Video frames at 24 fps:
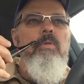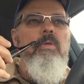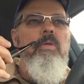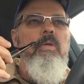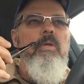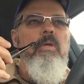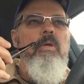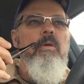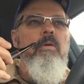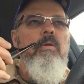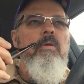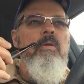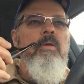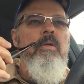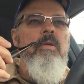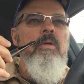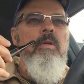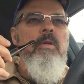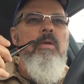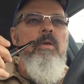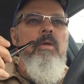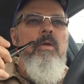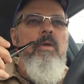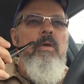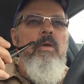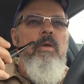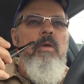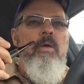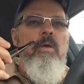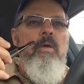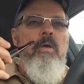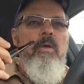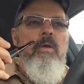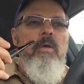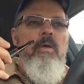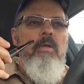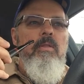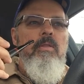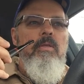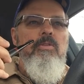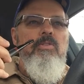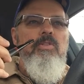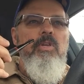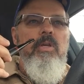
the